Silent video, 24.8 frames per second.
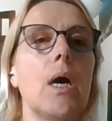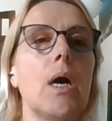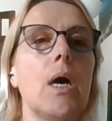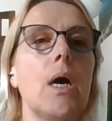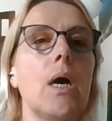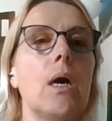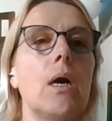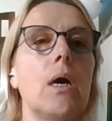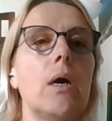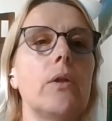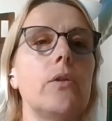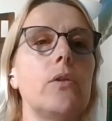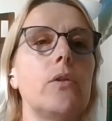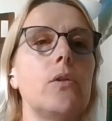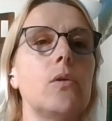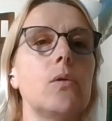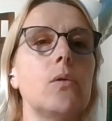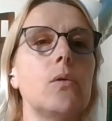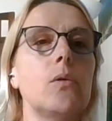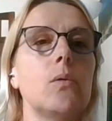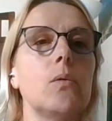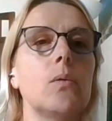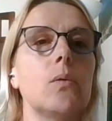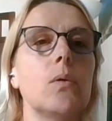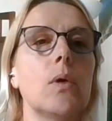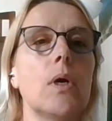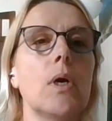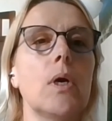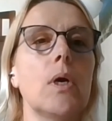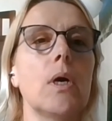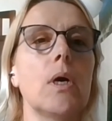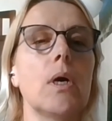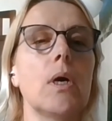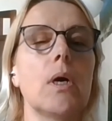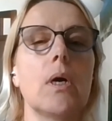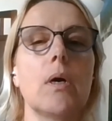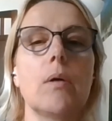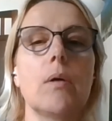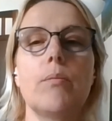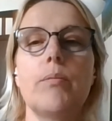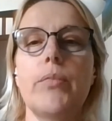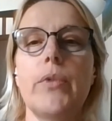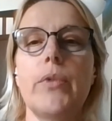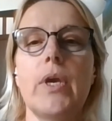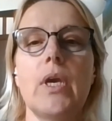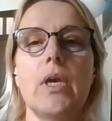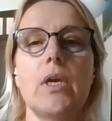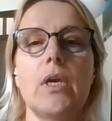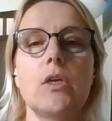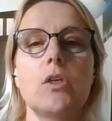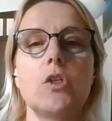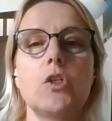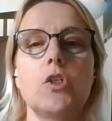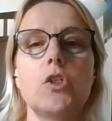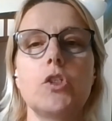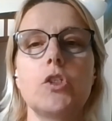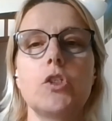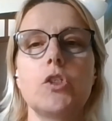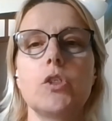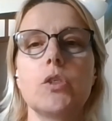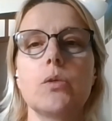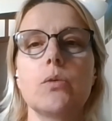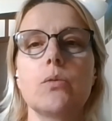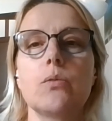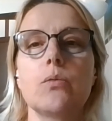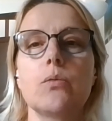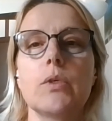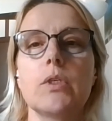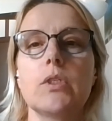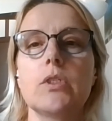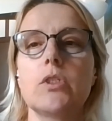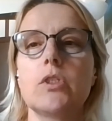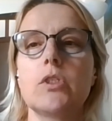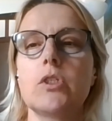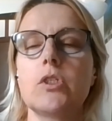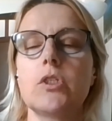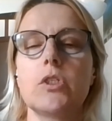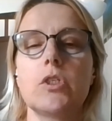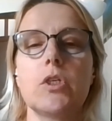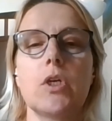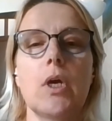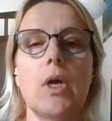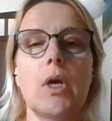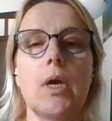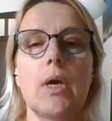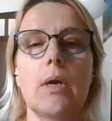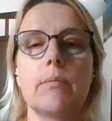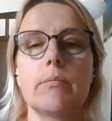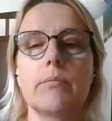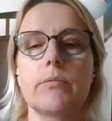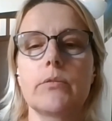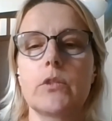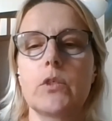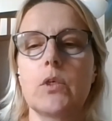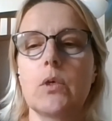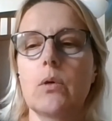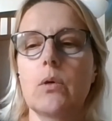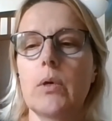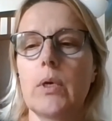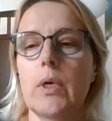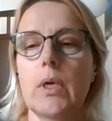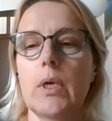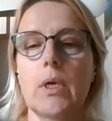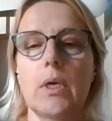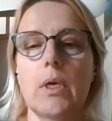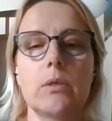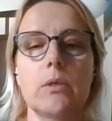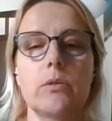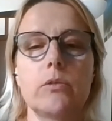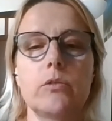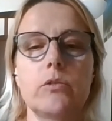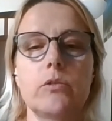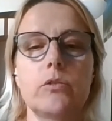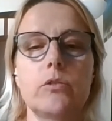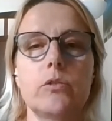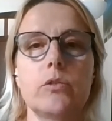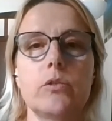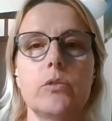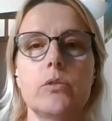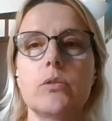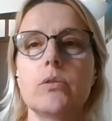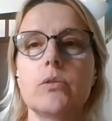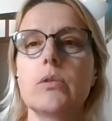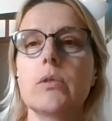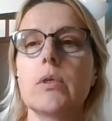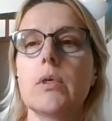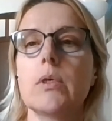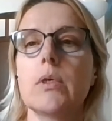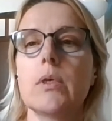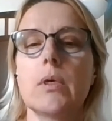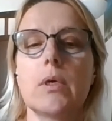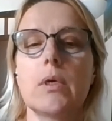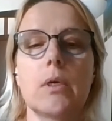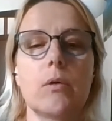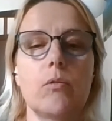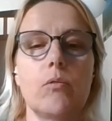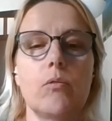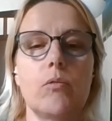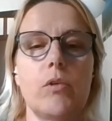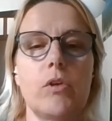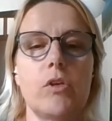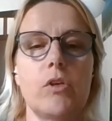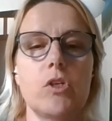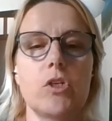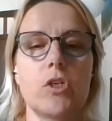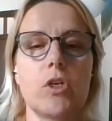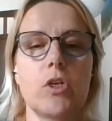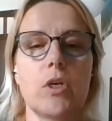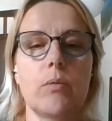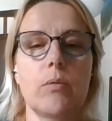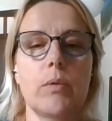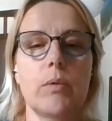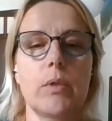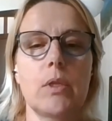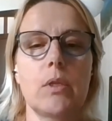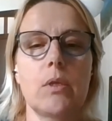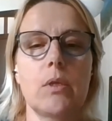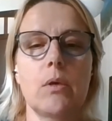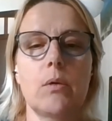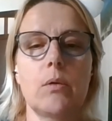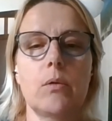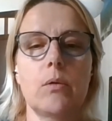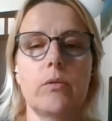a new page, which I'm going to reshare with you.